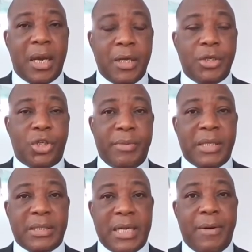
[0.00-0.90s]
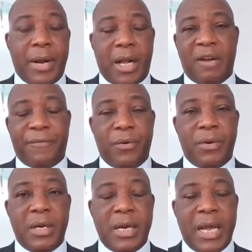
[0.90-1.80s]
instruments now account for
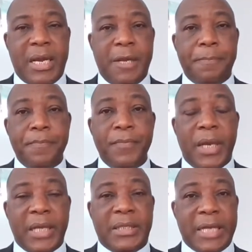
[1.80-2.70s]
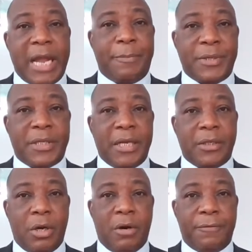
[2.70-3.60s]
nearly
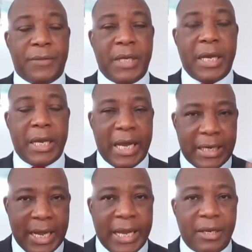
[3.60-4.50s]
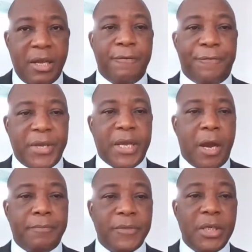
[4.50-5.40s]
89% of the headline figure.